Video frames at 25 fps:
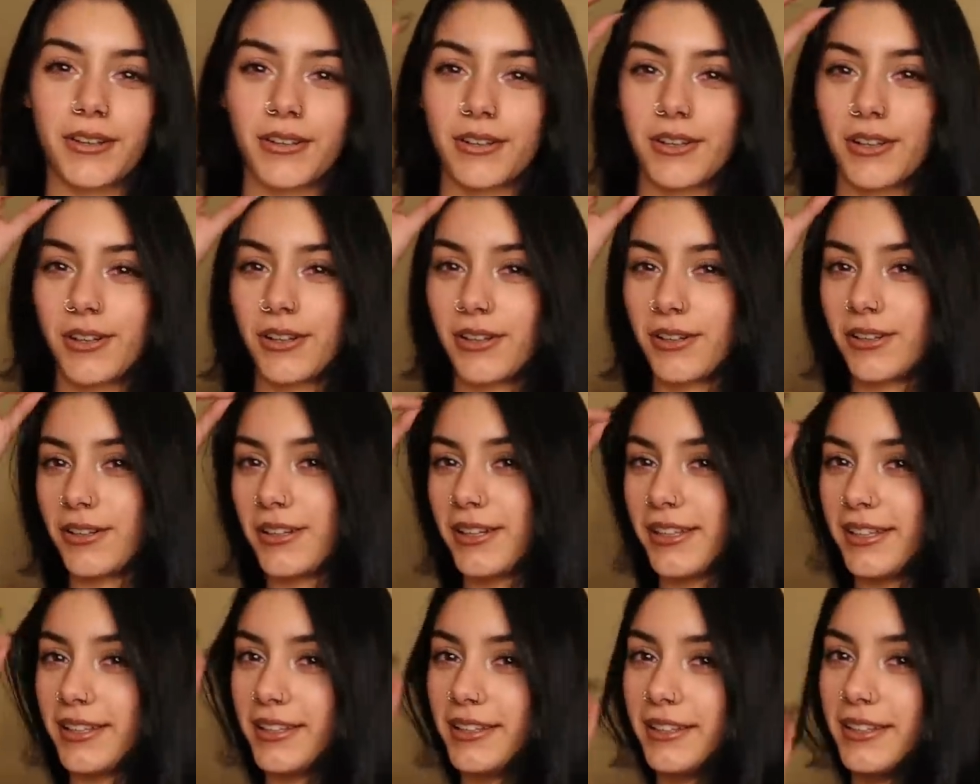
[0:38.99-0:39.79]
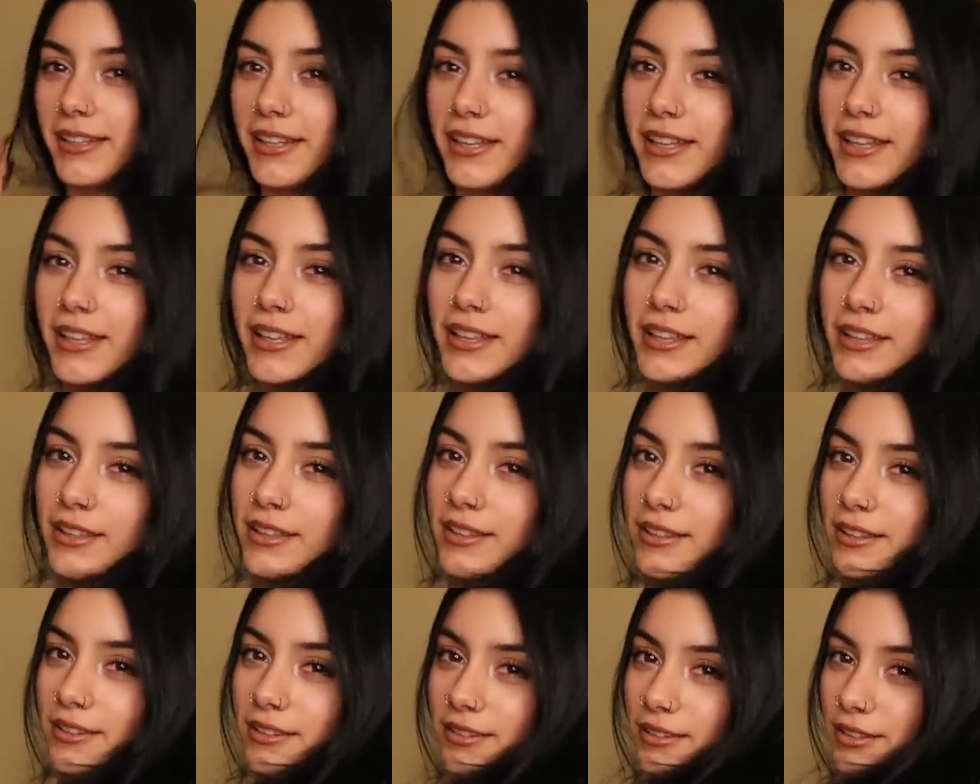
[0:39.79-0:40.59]
haul in
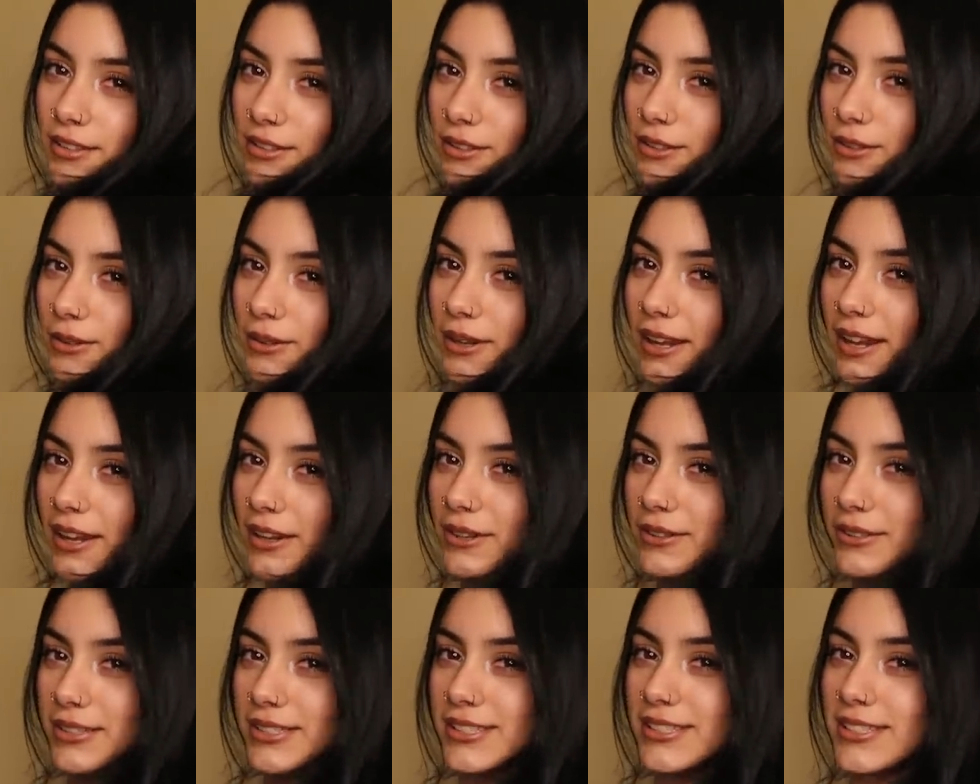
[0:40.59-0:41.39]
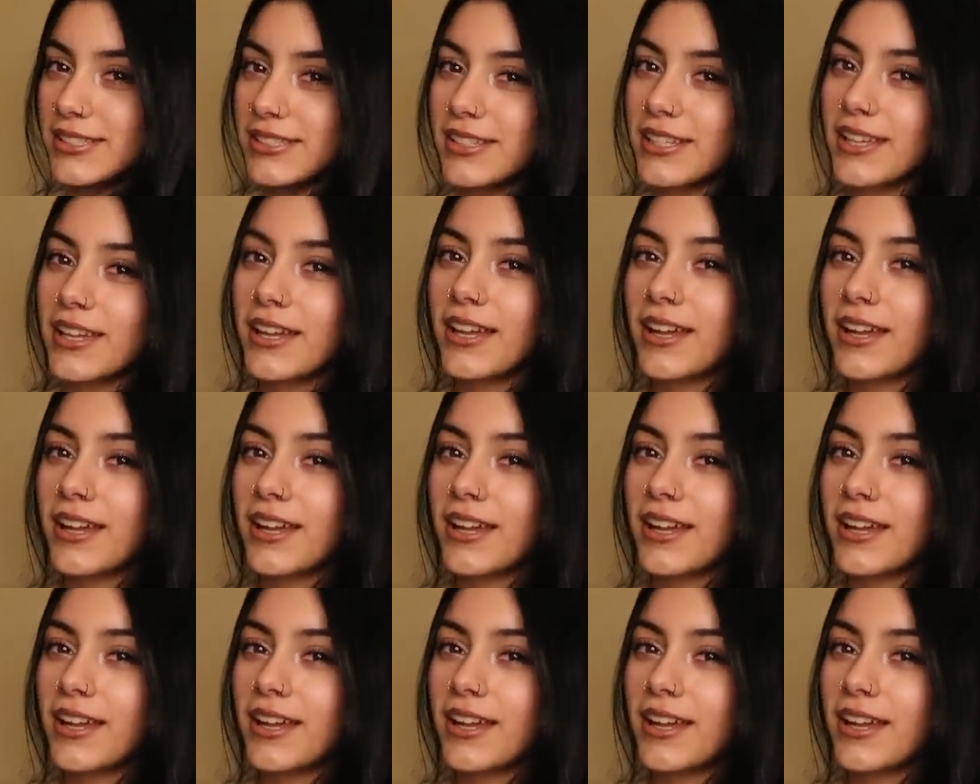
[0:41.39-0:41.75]
the new house.